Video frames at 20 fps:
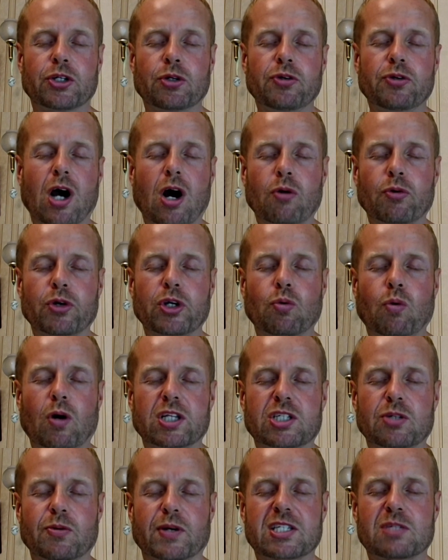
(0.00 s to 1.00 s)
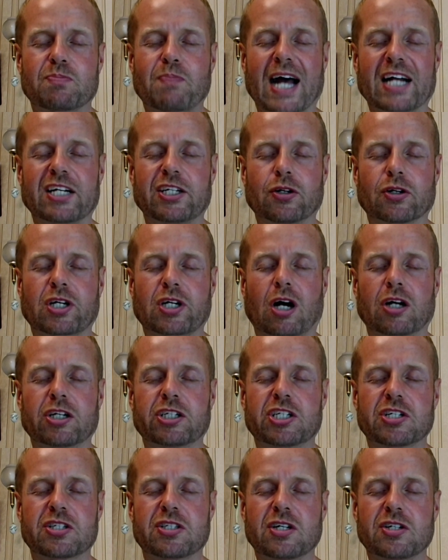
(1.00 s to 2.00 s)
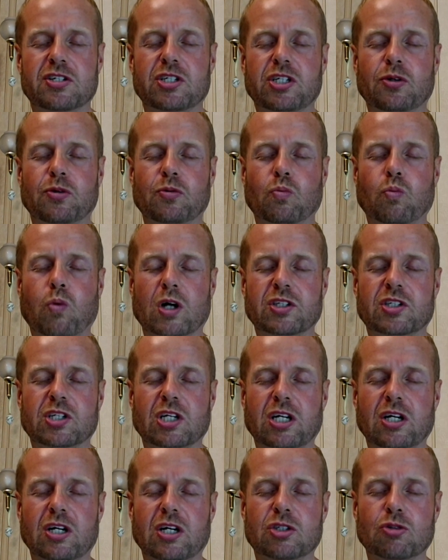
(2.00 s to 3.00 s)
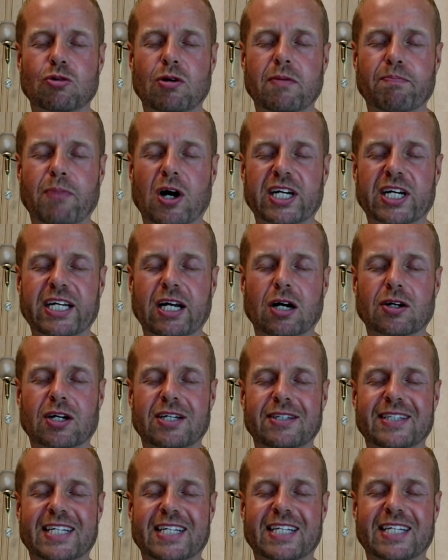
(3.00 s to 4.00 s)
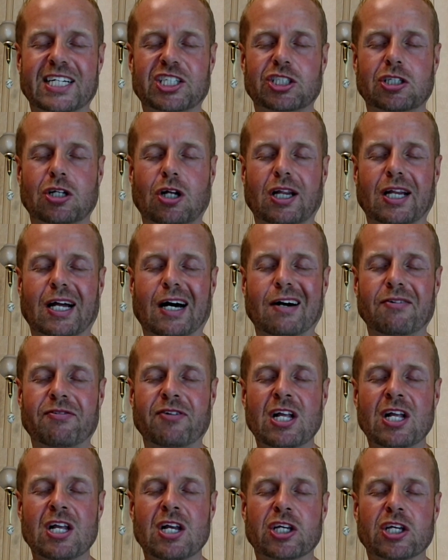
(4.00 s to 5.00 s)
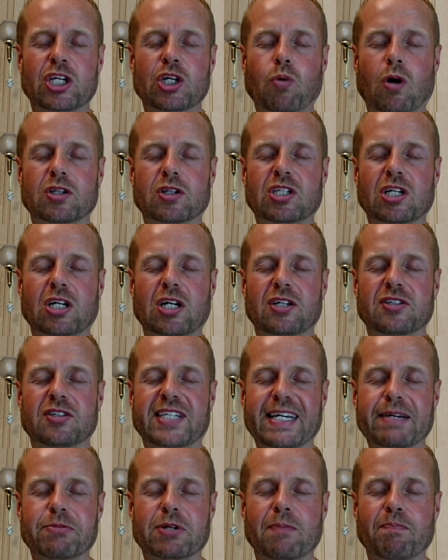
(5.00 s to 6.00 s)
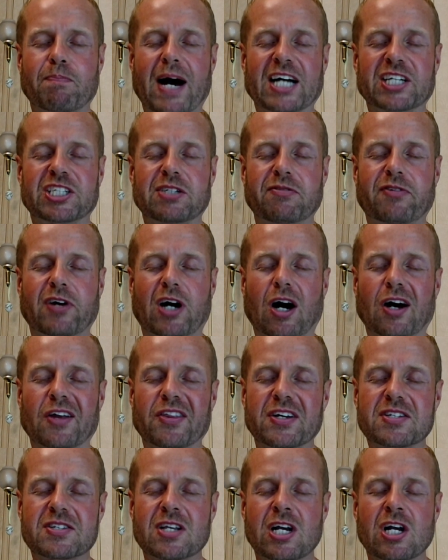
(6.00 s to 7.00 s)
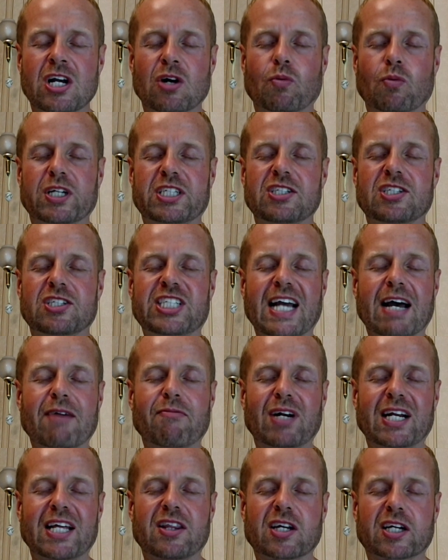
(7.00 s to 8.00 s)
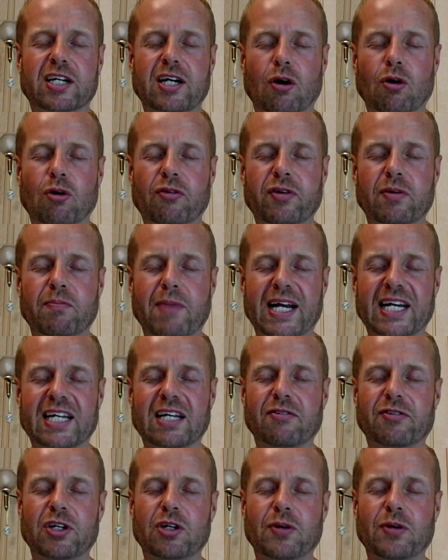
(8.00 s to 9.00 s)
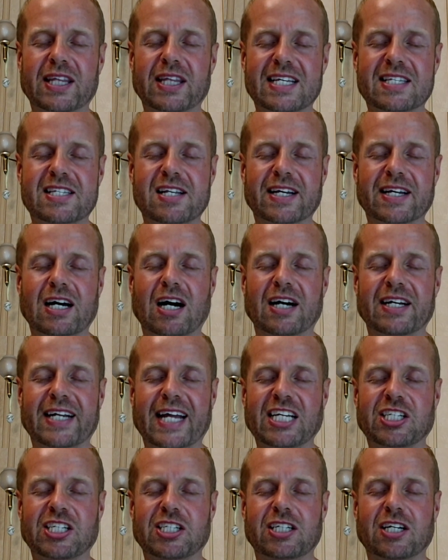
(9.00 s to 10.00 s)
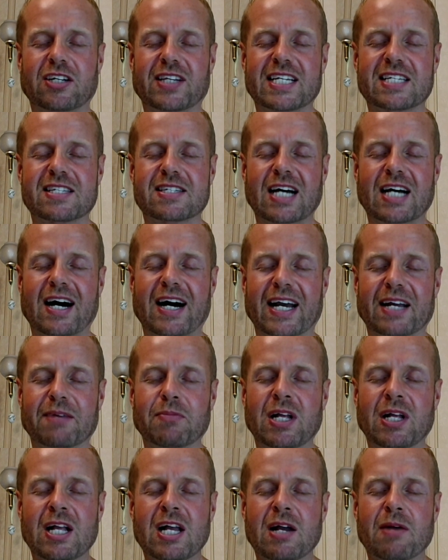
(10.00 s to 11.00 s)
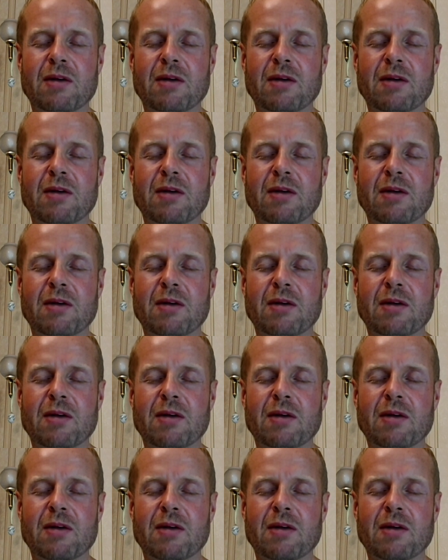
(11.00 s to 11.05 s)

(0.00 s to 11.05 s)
you know you want to expand your consciousness you want to learn to embody unconditional love you want to learn deep compassion for others which is generally the goal for many of you in this incarnation at this time